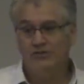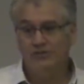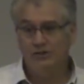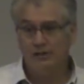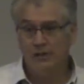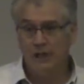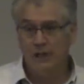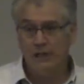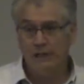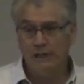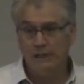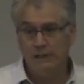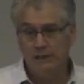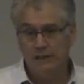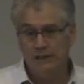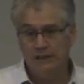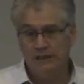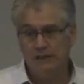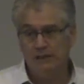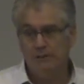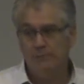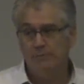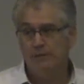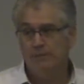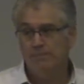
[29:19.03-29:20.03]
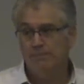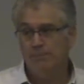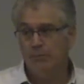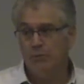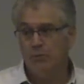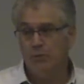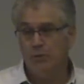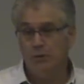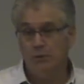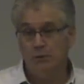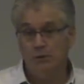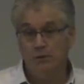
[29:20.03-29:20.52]
as likely to be
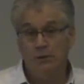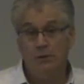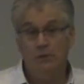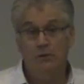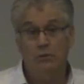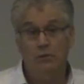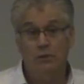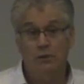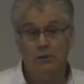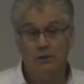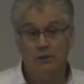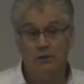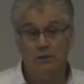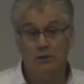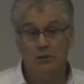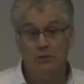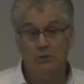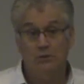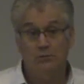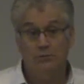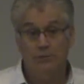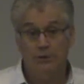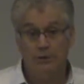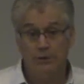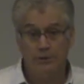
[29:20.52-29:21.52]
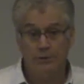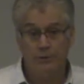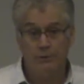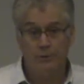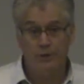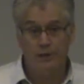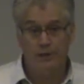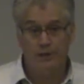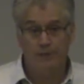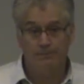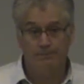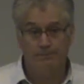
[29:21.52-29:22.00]
born with low
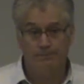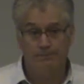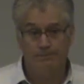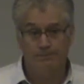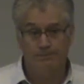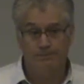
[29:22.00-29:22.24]
birth weight.